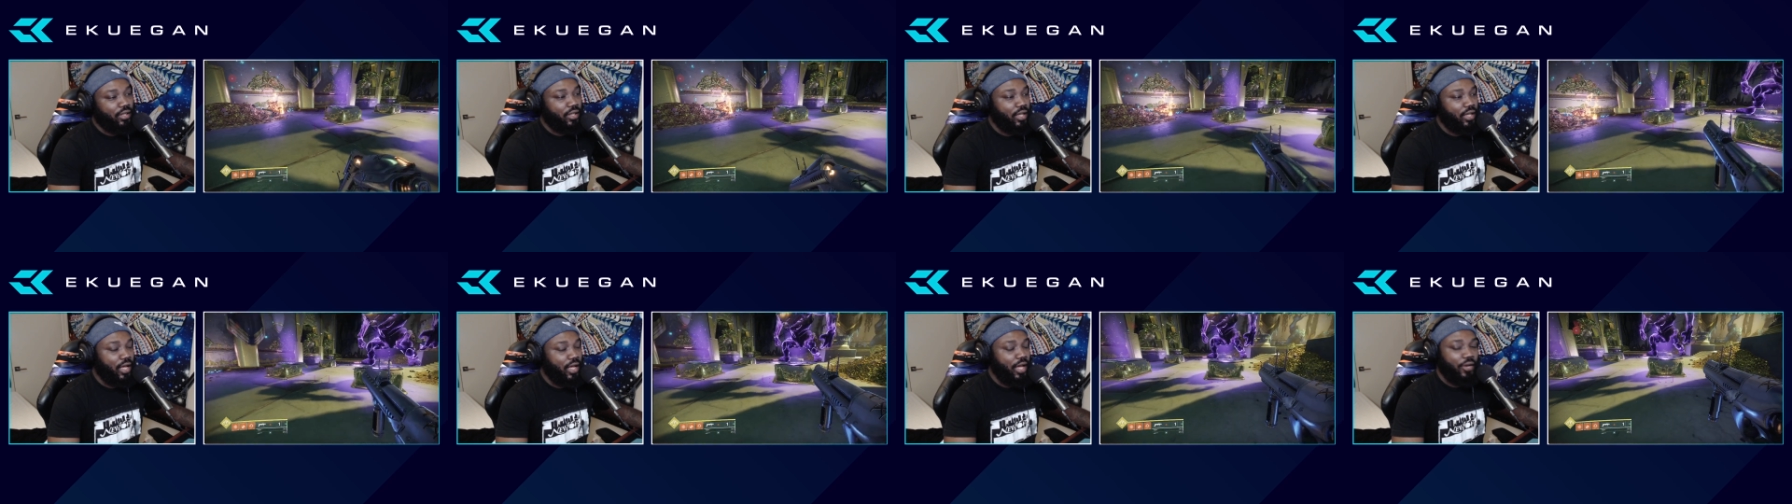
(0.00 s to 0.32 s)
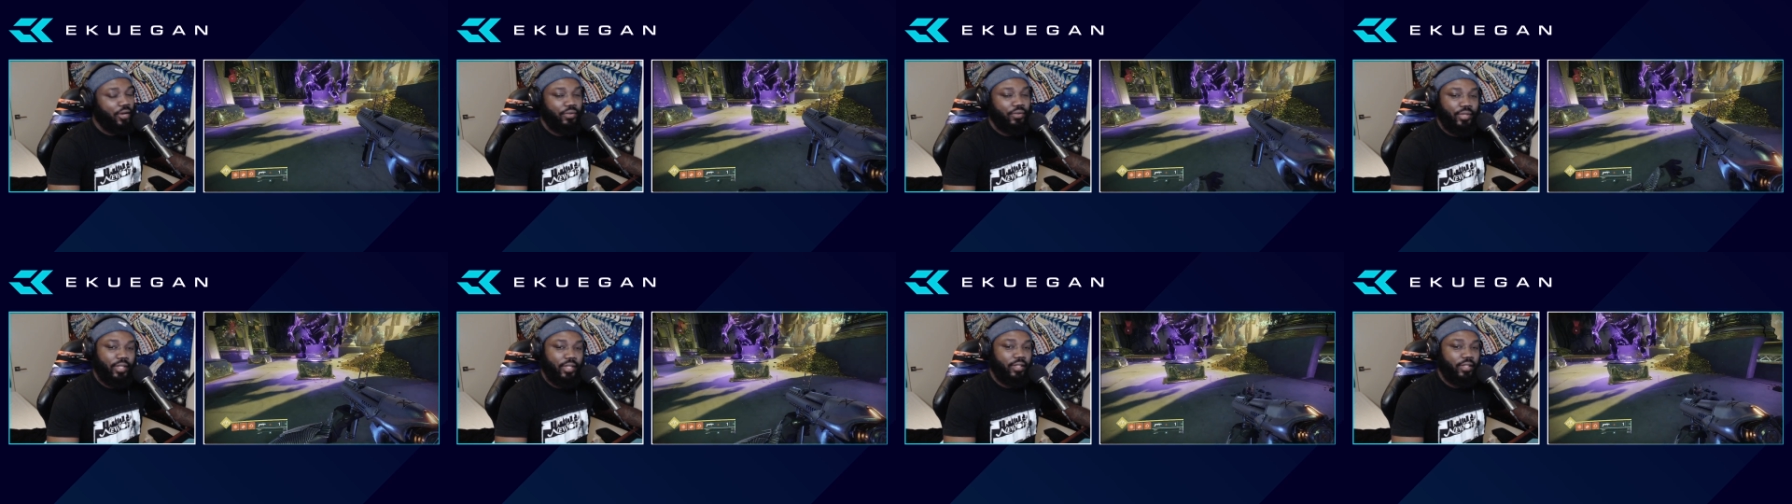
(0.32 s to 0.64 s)
I
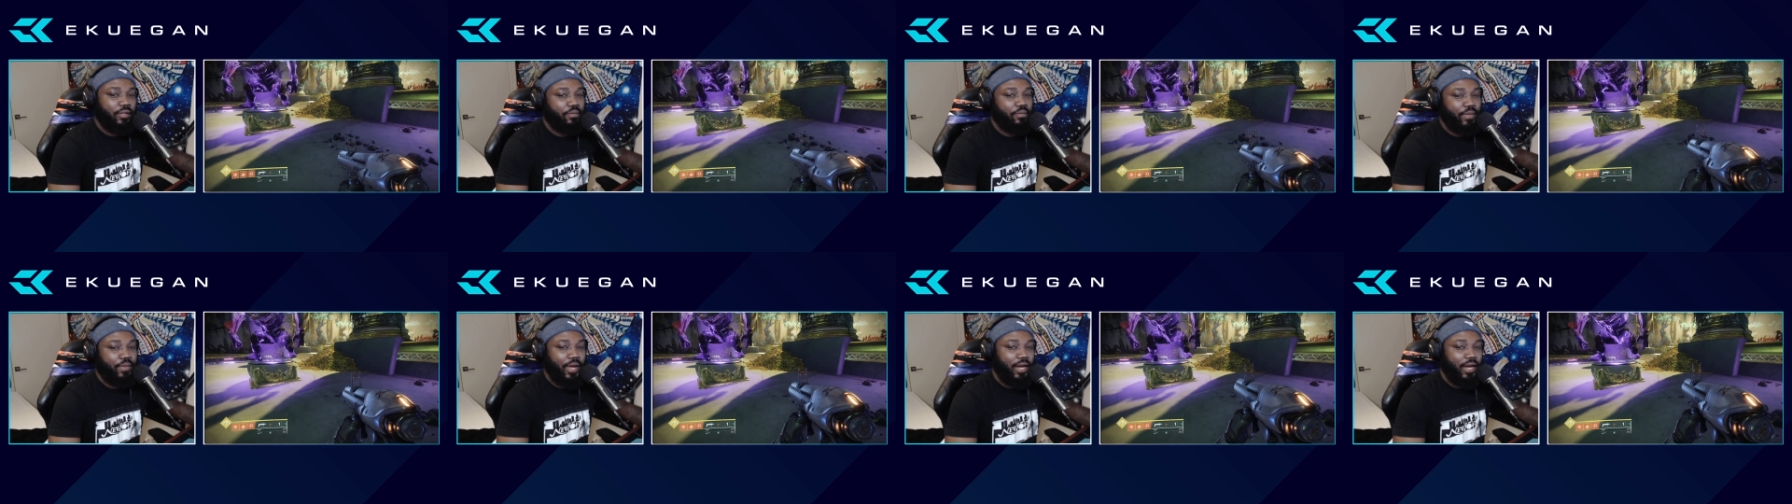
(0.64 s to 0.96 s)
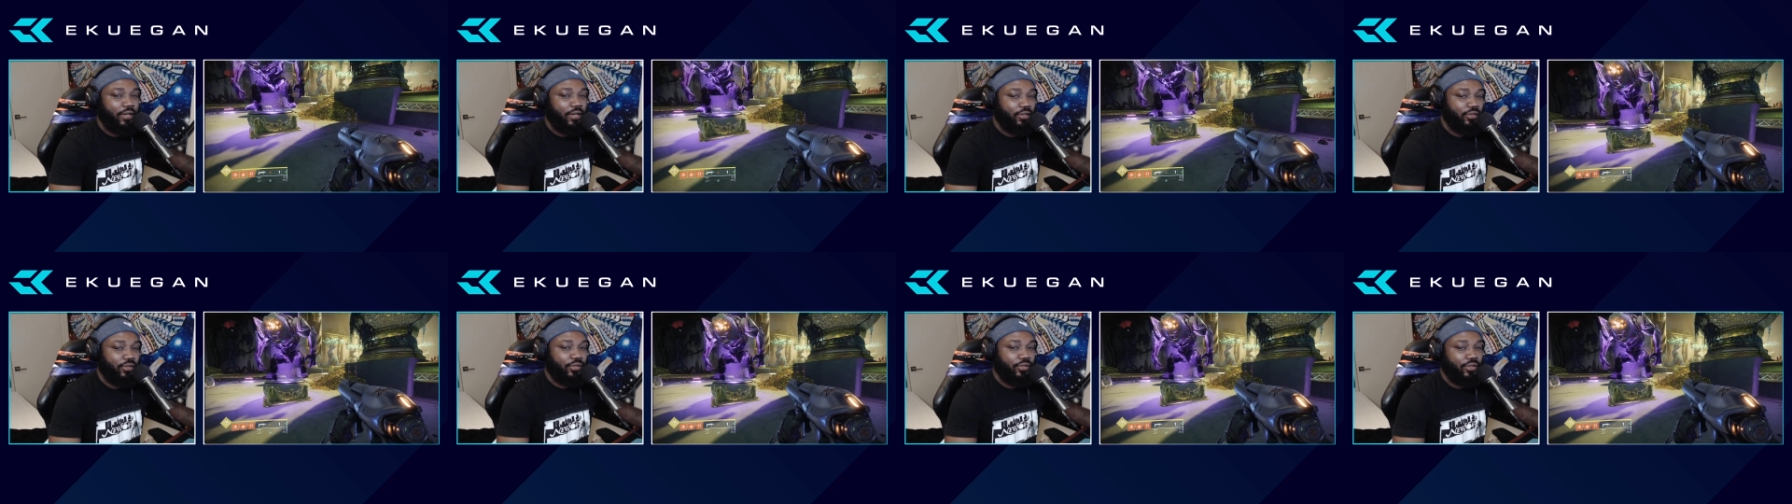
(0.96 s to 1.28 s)
don't think the
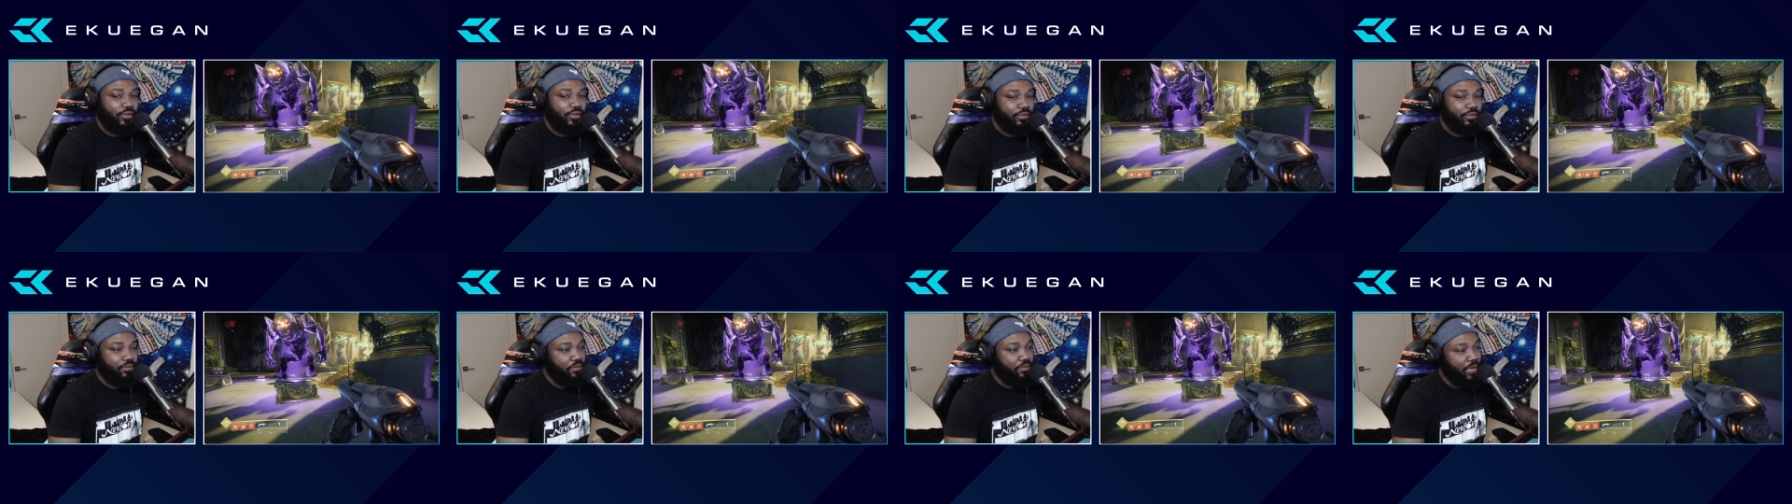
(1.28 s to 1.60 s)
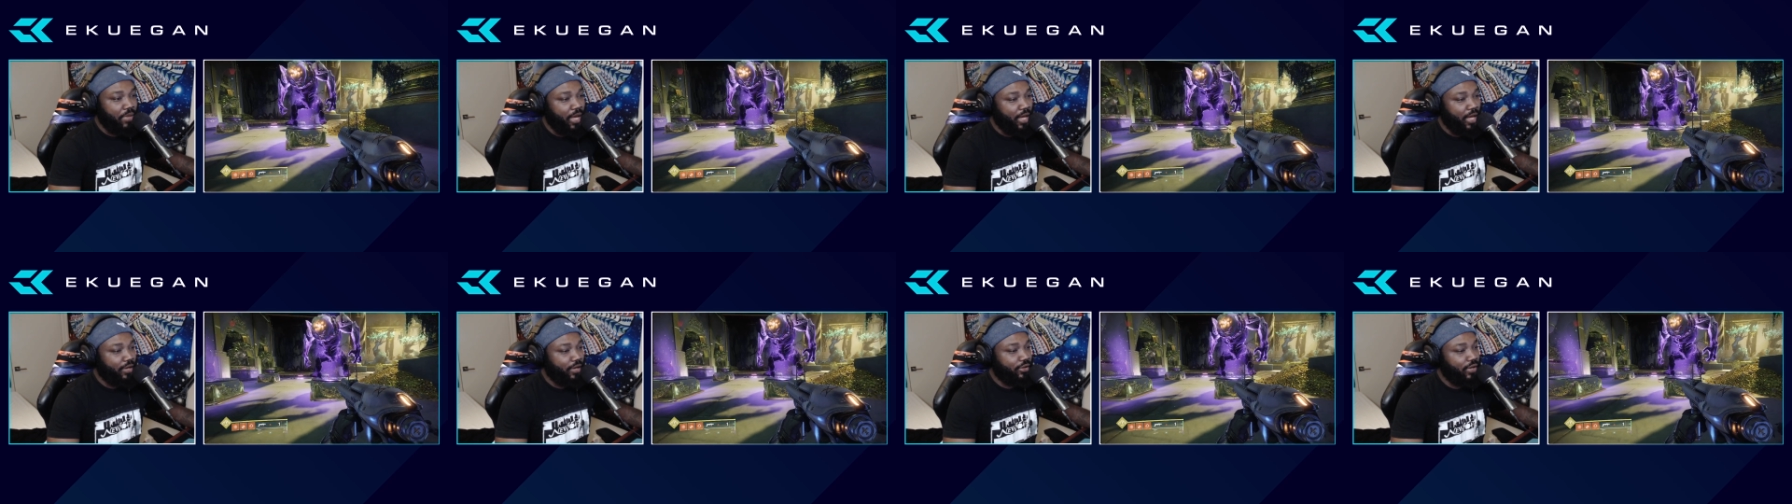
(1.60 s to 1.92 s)
barrels
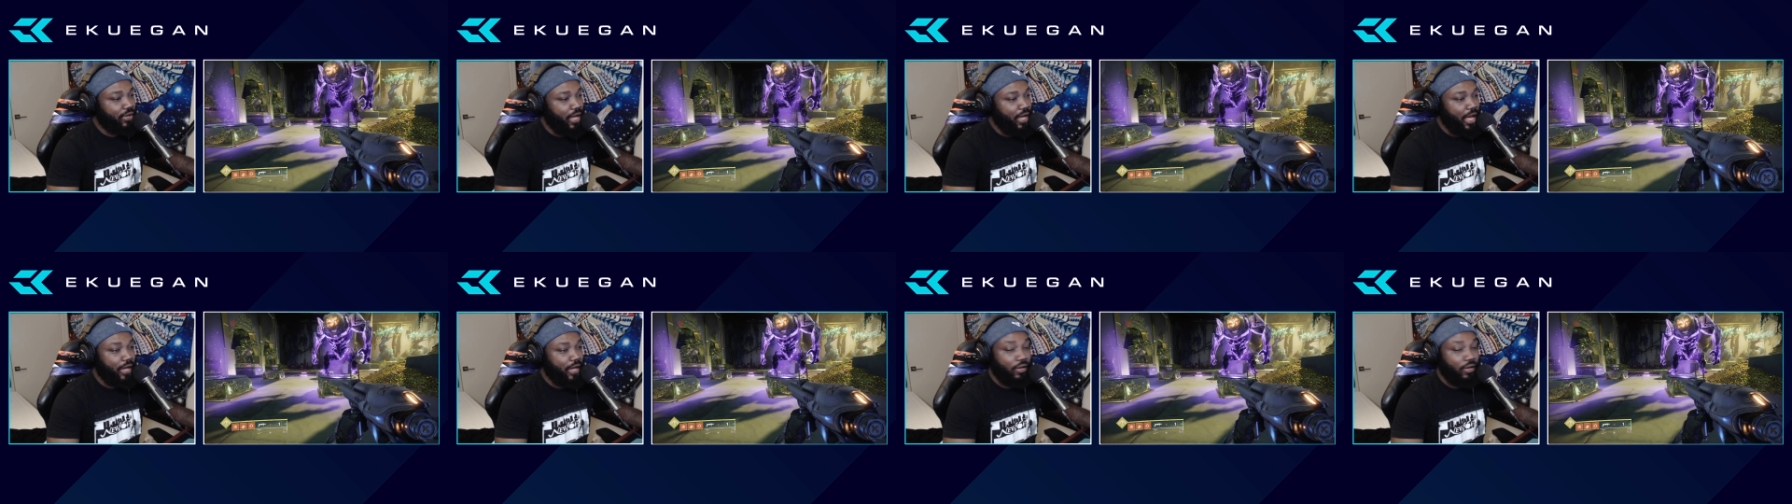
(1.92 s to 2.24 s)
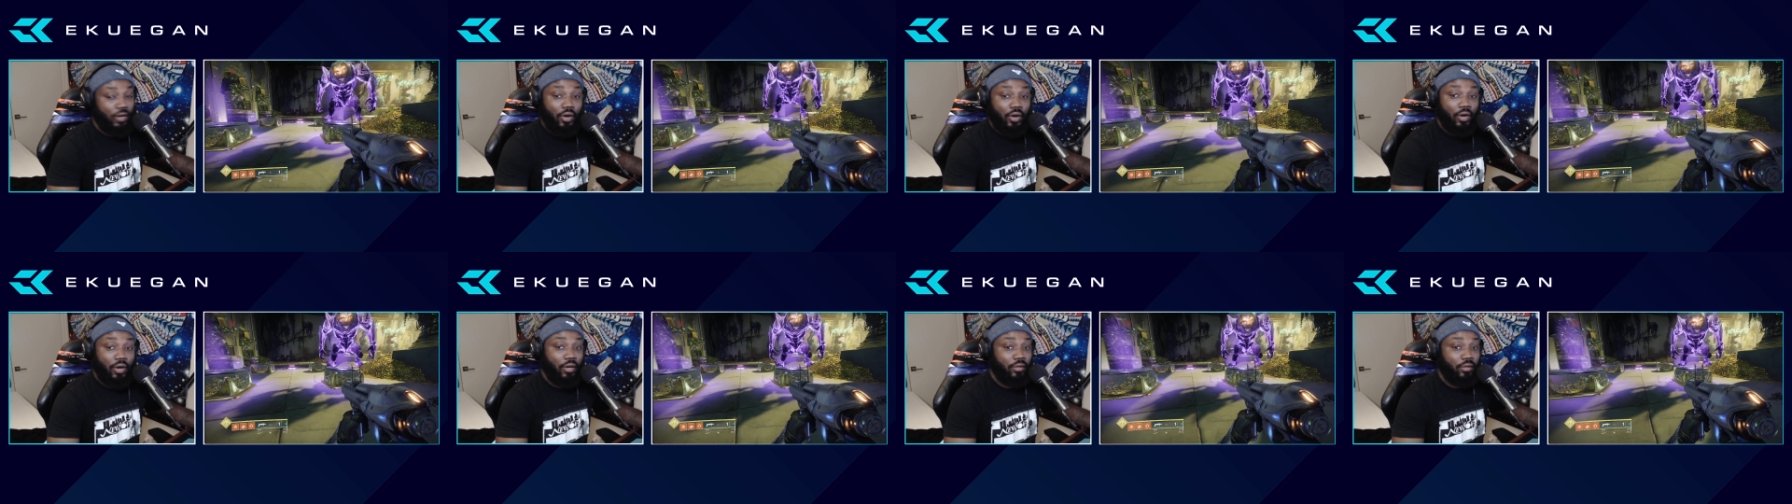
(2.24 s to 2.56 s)
matter at
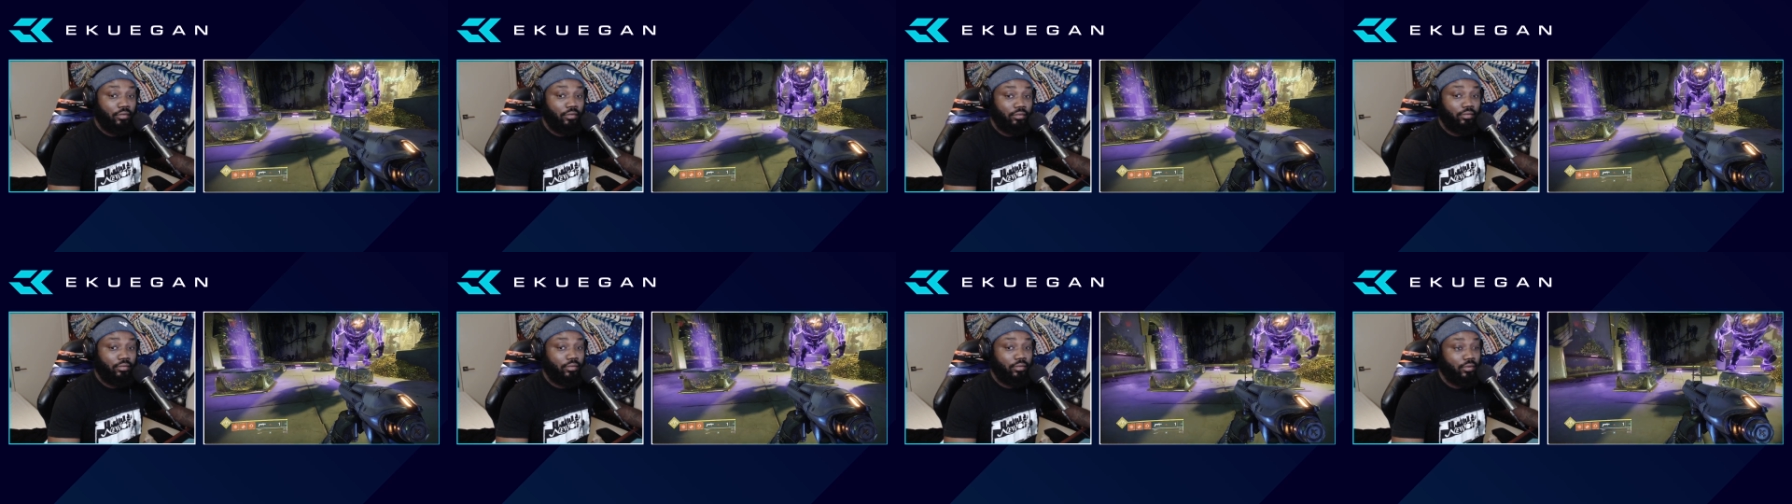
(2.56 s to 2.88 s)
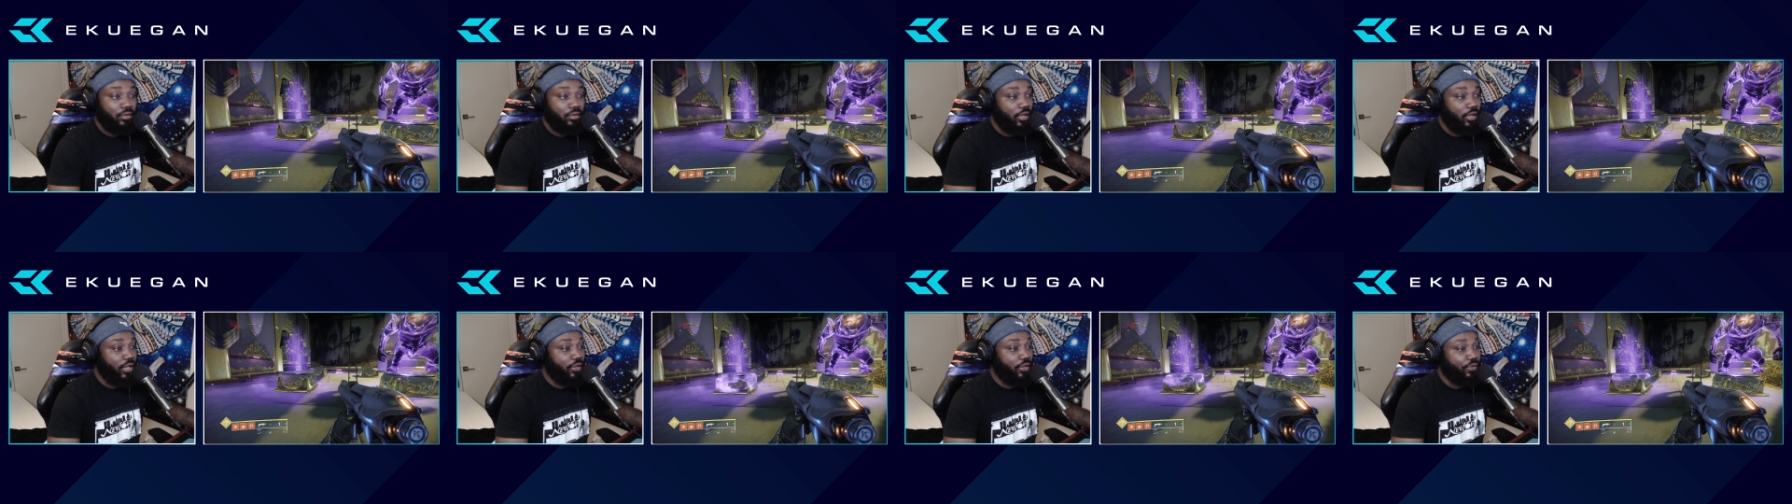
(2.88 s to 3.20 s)
all.
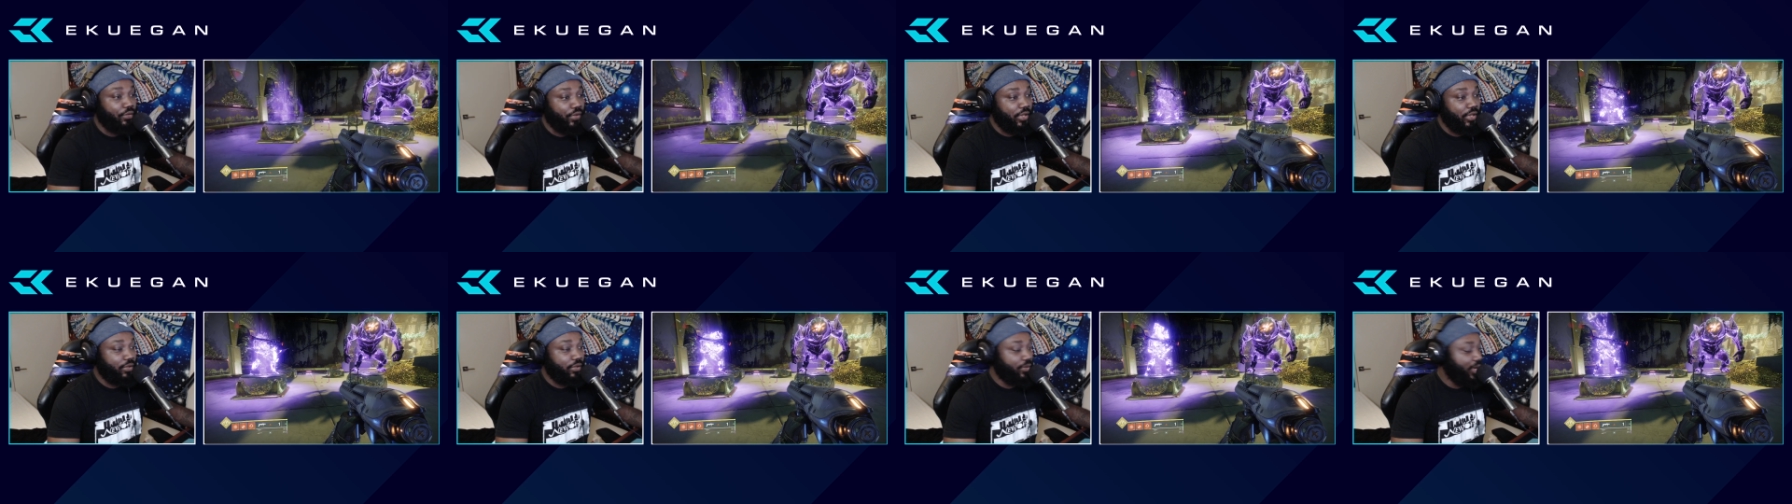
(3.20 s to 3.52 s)
And the reason